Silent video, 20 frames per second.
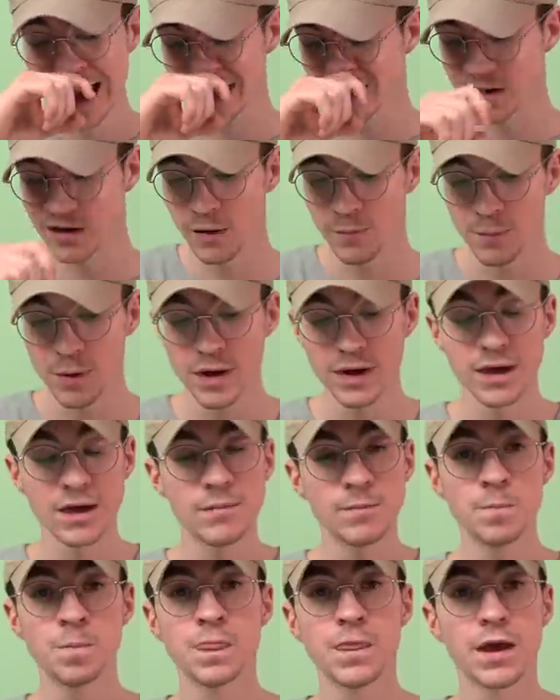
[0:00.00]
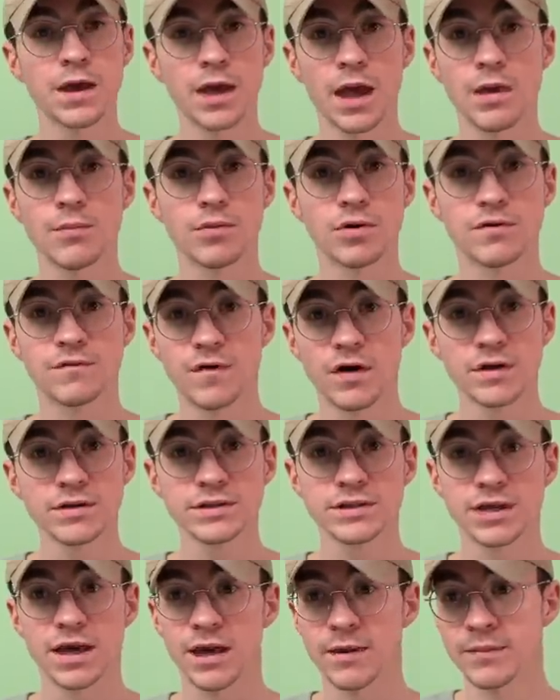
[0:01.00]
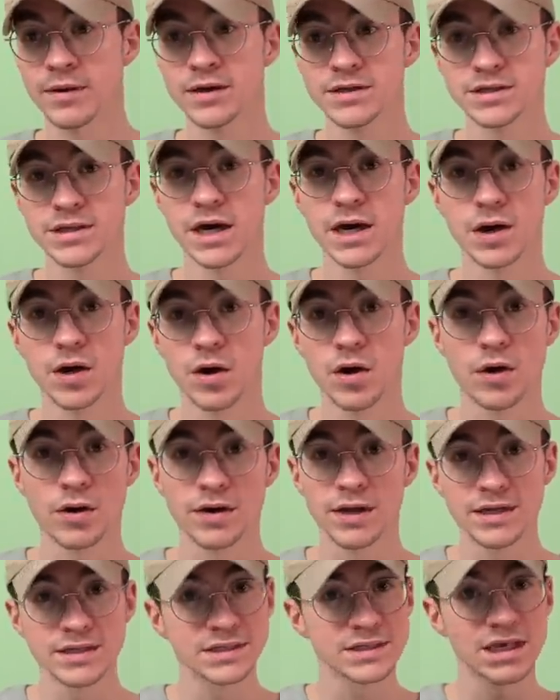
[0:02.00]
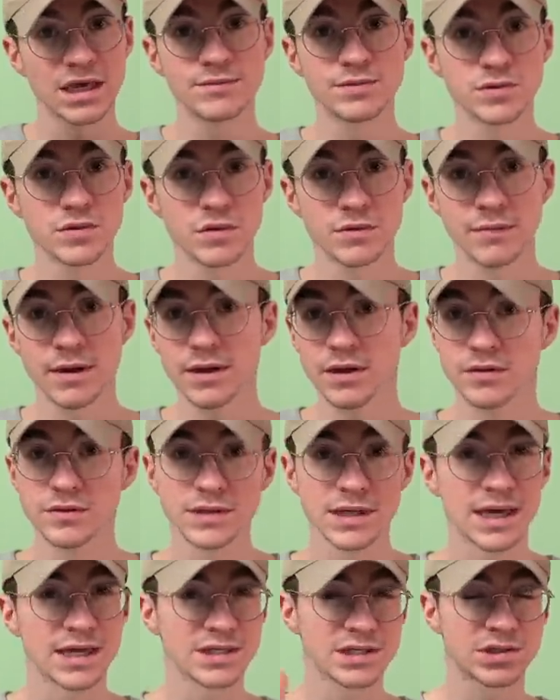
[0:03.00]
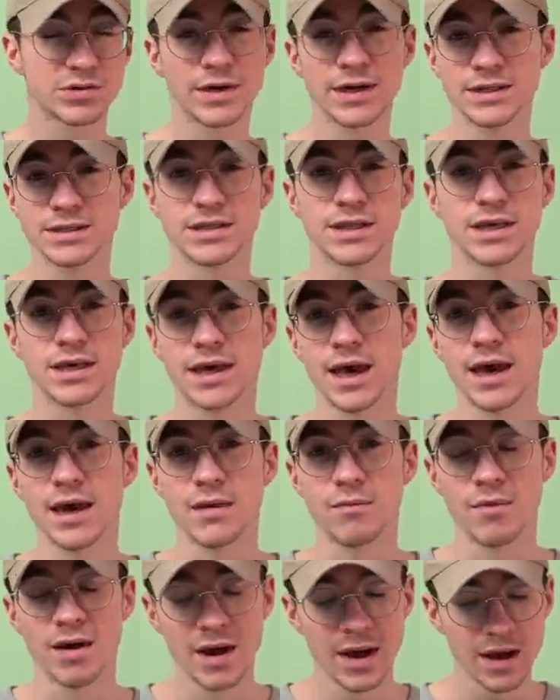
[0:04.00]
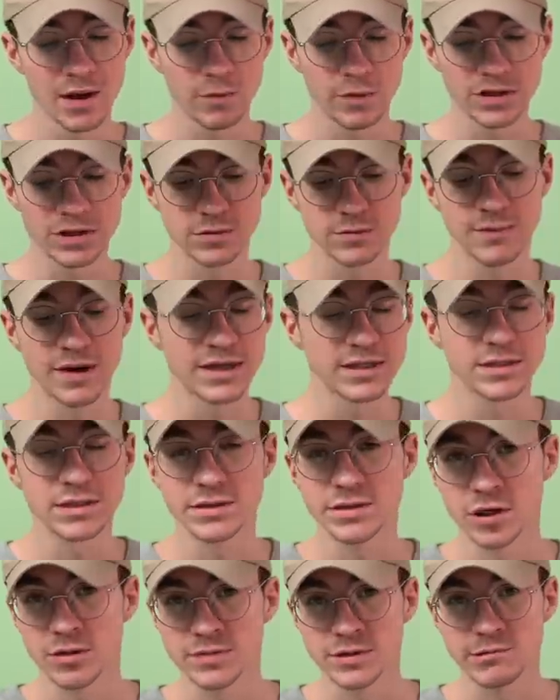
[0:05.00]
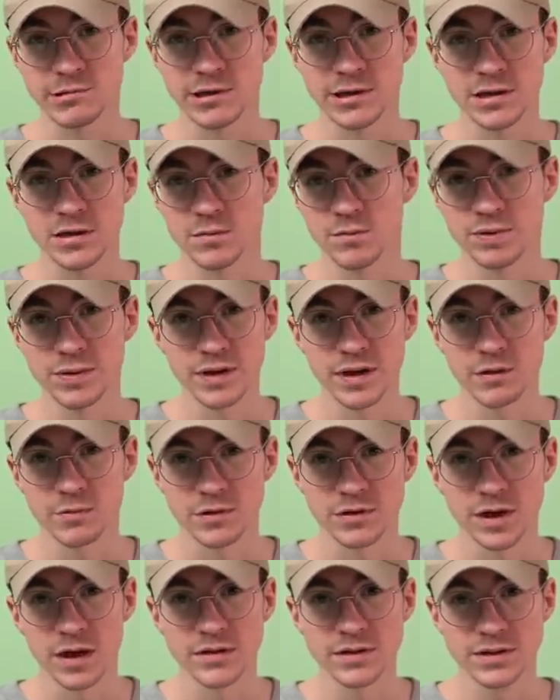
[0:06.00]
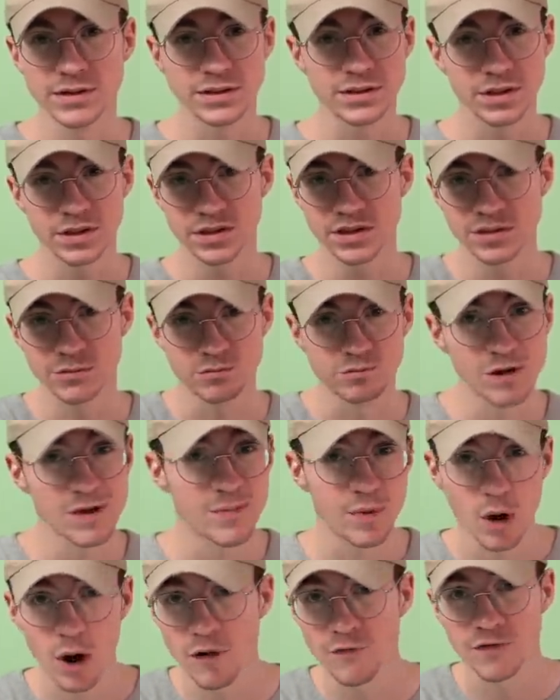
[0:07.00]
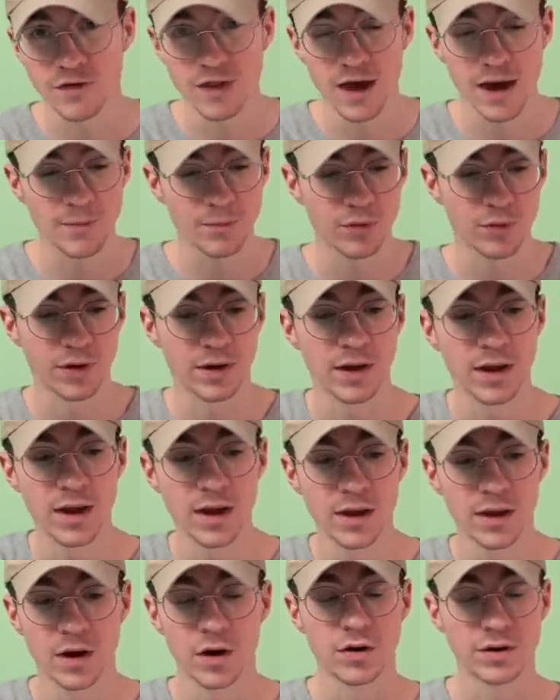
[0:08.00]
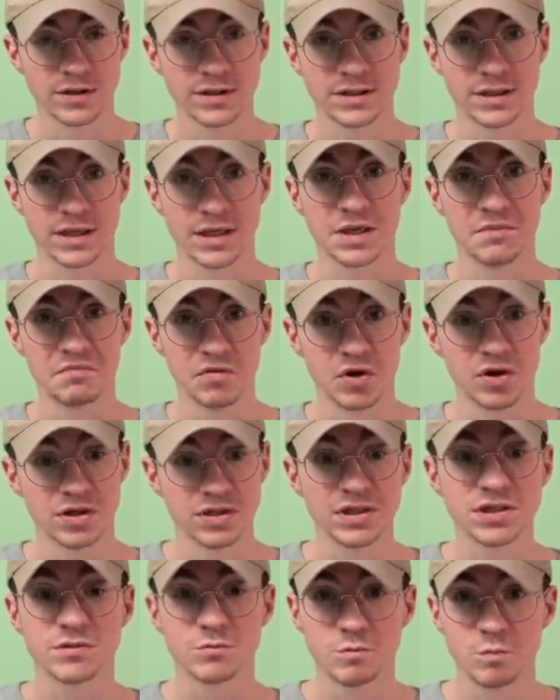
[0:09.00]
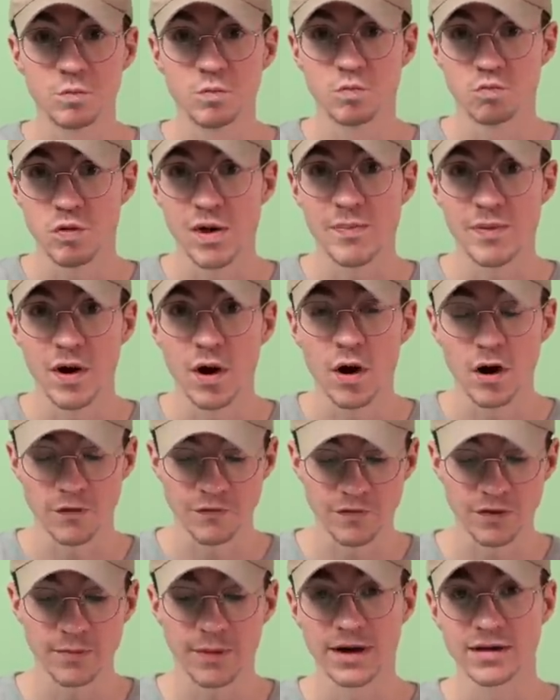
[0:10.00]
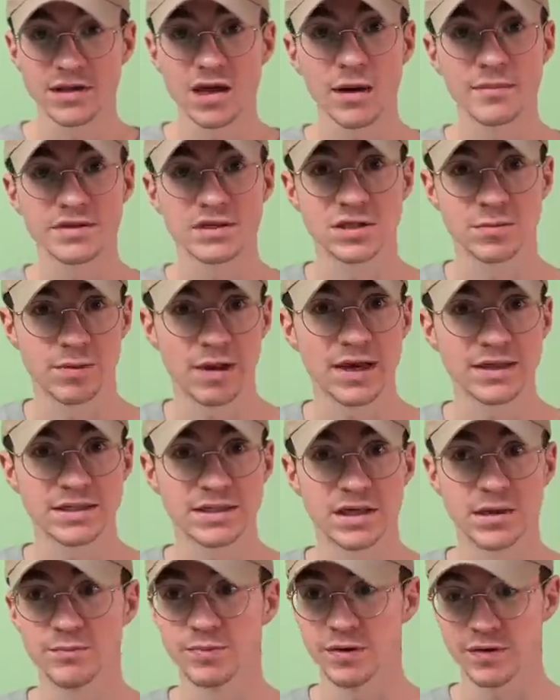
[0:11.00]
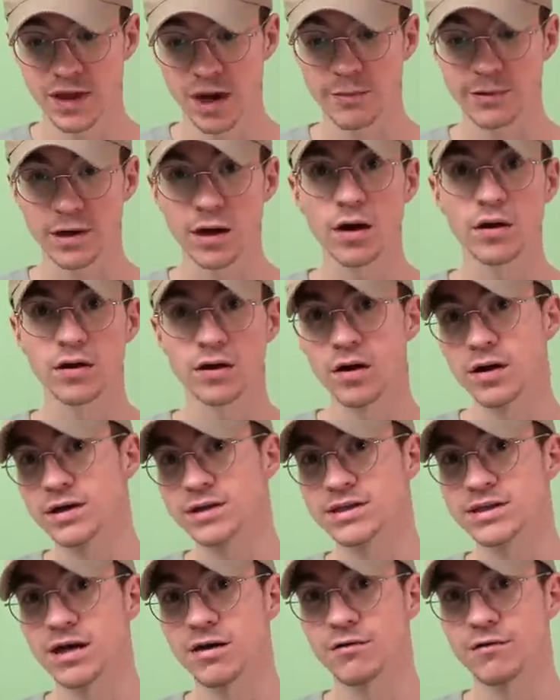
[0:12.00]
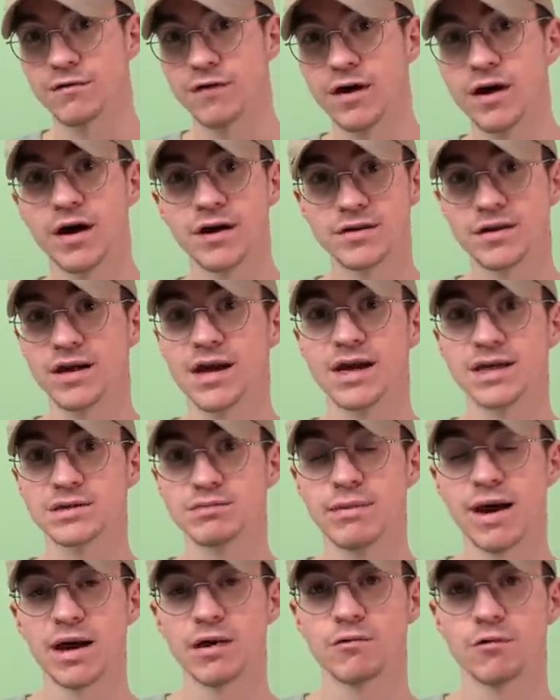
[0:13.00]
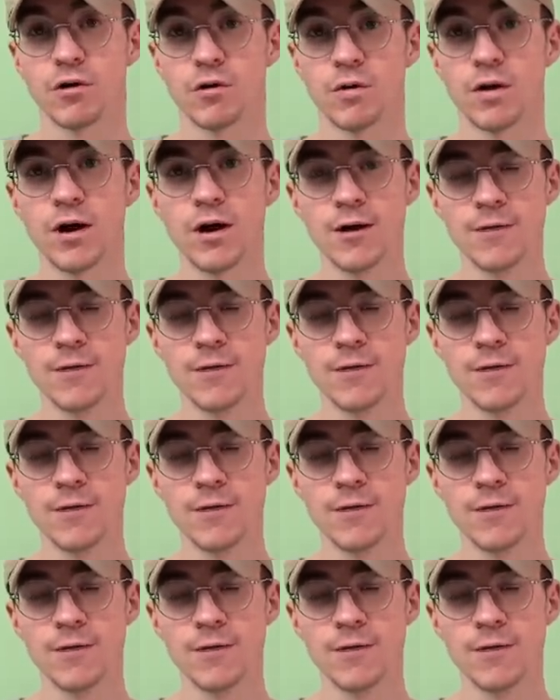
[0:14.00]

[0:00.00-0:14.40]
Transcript: and then you plug in a Game Boy Advance game, turn it on, it skips all the menus and gets straight into the game, which makes the top screen completely redundant. So you can just rip it off at that point. Honestly, you can just rip it off. You might damage the plastic, but there we go. You got yourself a D S macro.